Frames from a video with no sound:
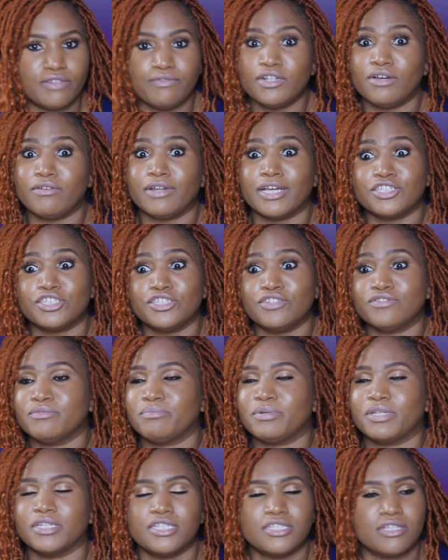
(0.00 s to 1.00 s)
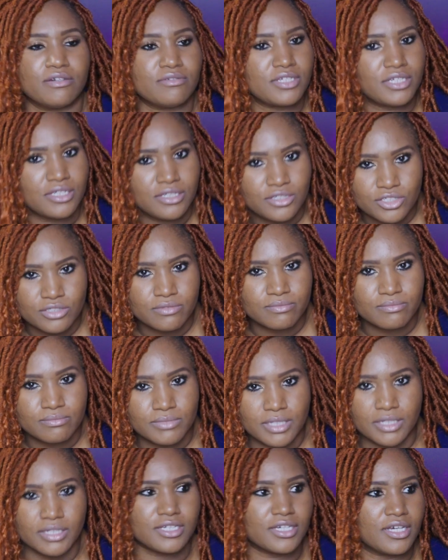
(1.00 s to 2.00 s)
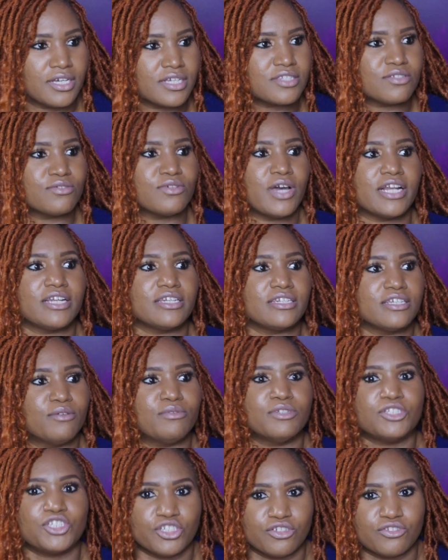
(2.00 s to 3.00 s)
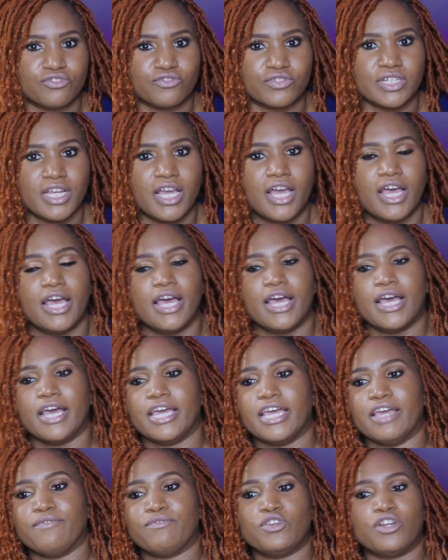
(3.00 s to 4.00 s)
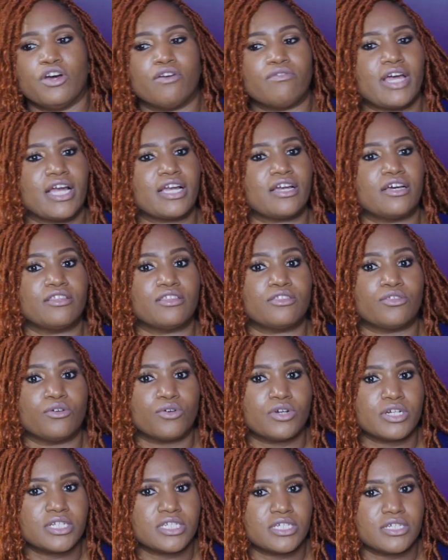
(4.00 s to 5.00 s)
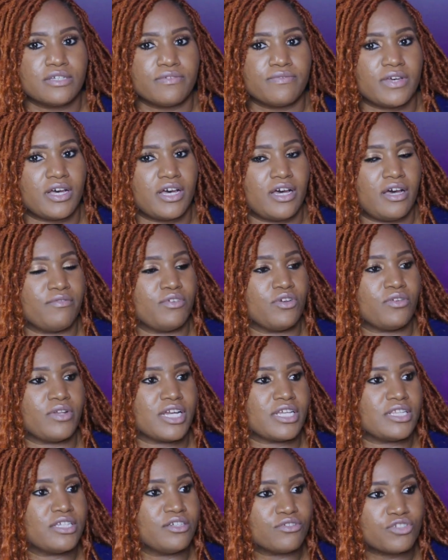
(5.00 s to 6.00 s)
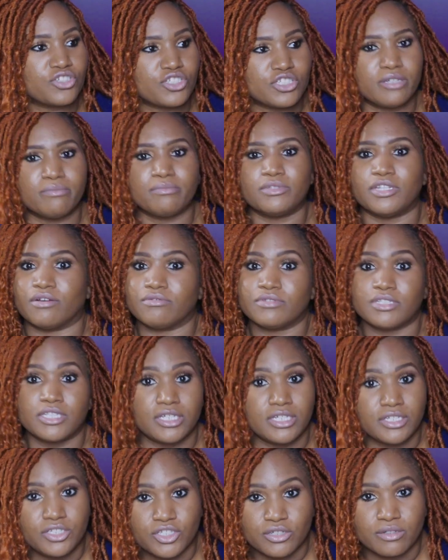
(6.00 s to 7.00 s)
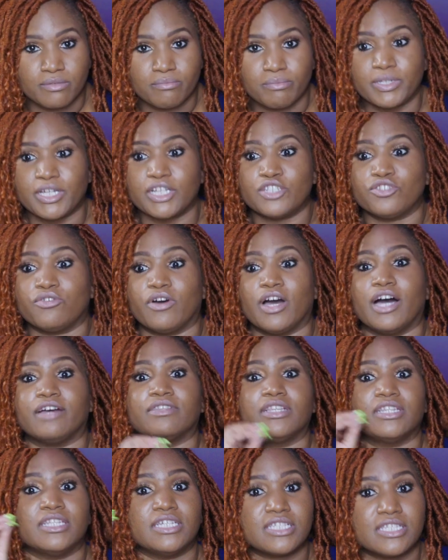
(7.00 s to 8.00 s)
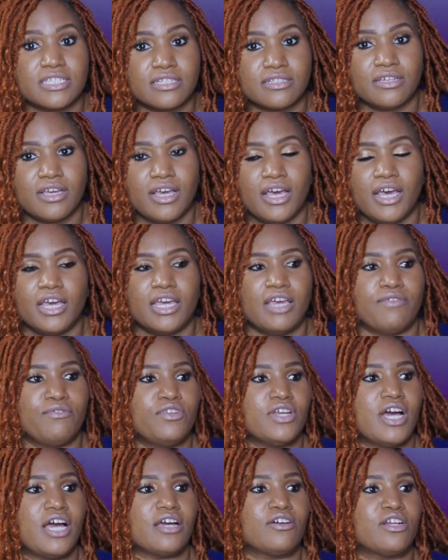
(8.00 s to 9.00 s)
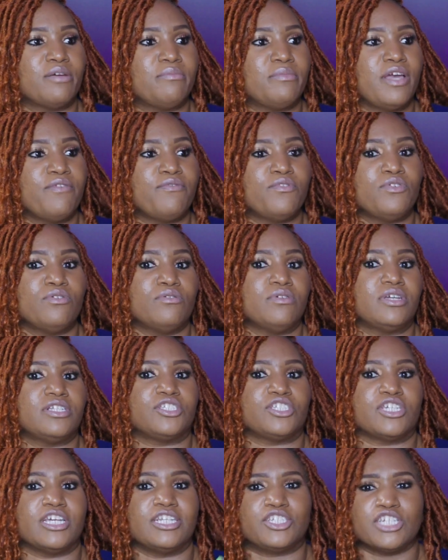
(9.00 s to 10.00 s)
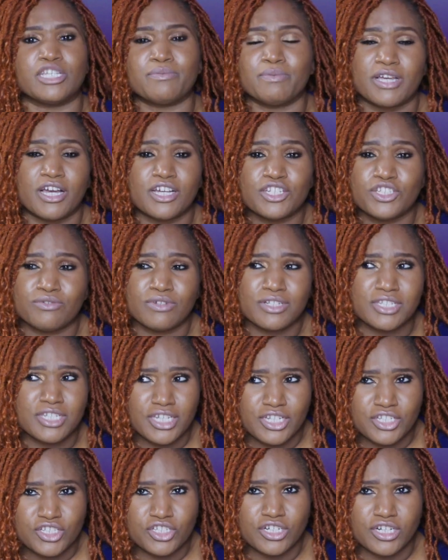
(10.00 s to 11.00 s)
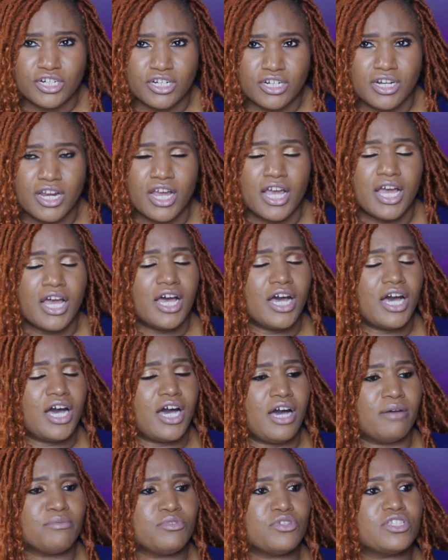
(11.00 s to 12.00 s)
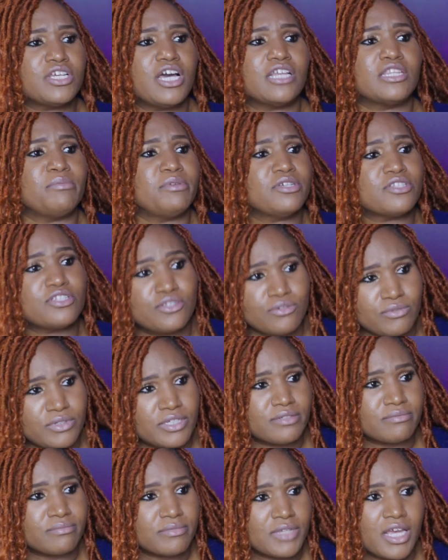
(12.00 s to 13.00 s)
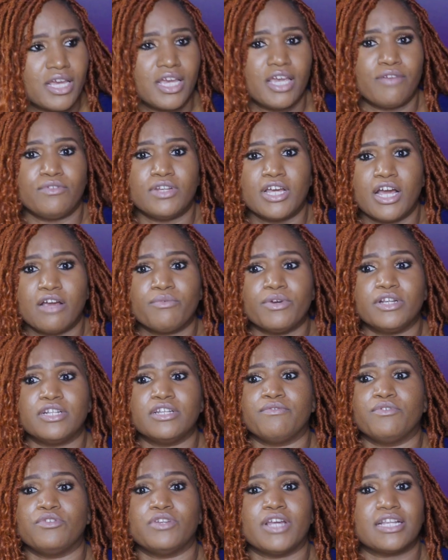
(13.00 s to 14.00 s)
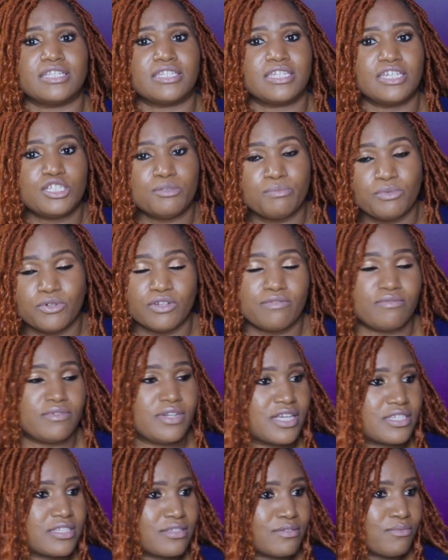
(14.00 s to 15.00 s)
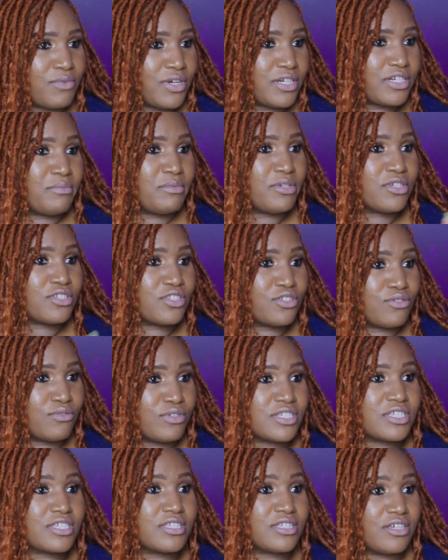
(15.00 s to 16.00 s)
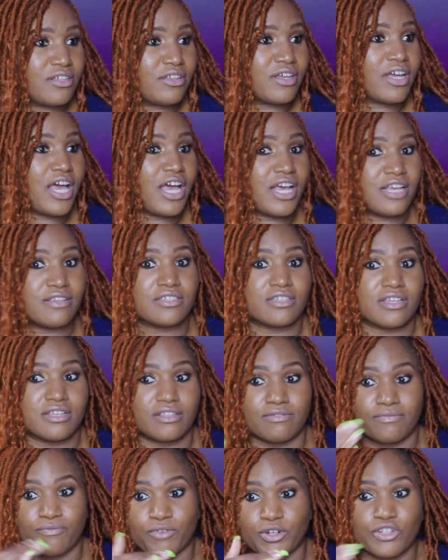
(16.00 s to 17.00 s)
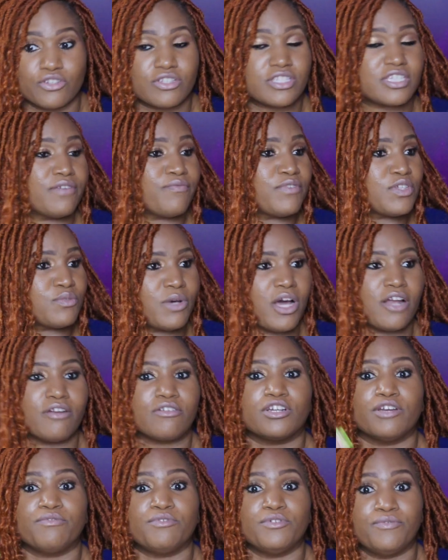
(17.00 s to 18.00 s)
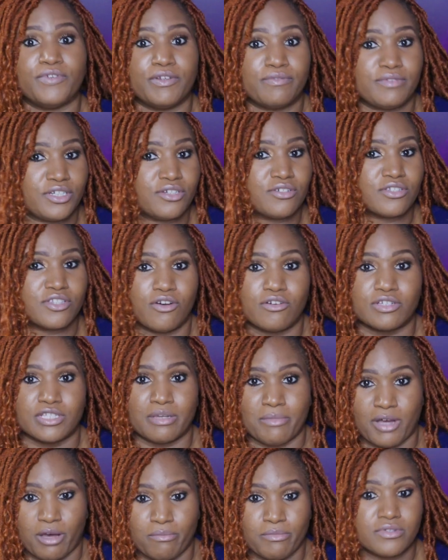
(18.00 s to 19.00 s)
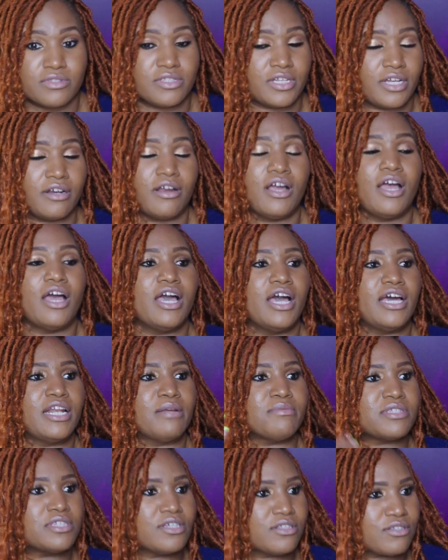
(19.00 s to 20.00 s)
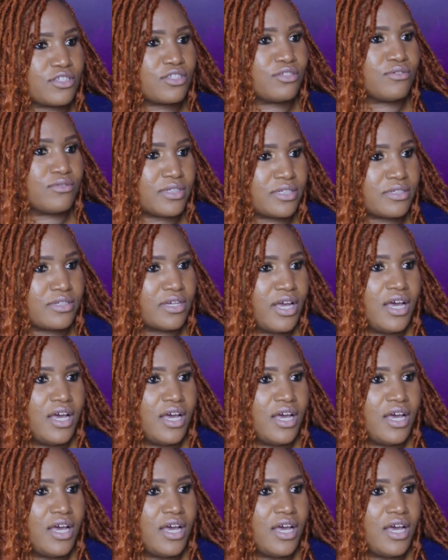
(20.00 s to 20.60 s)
If you don't like children, please don't teach, because you got to deal with children. If you don't like authoritative, if you don't like leadership, don't teach, because you're going to have to listen. If you're not going to, and just because you're a teacher, you still have to be a student. If you're not ready, if you're not teachable, if you're not ready to be a student, still as for yourself as well. I don't care if you're 50 years old, because I'm almost there and I'm still a student.